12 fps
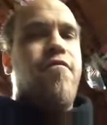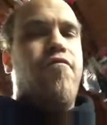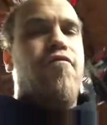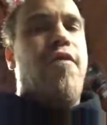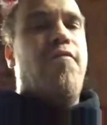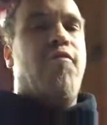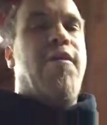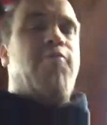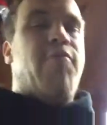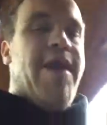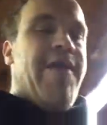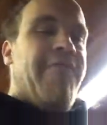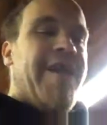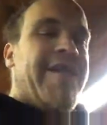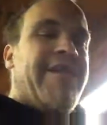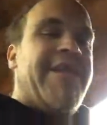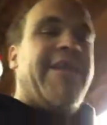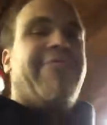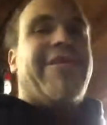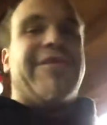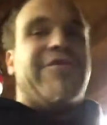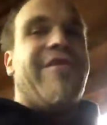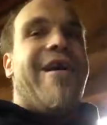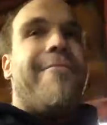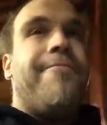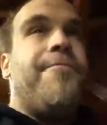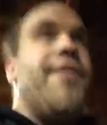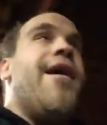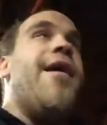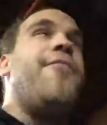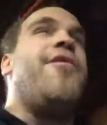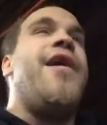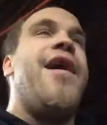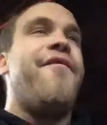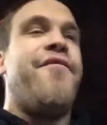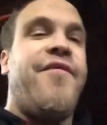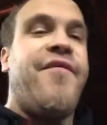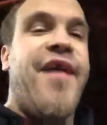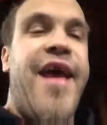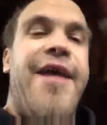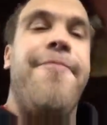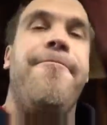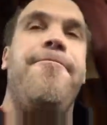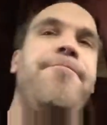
what would I rate the degreaser at? I'm going to have to say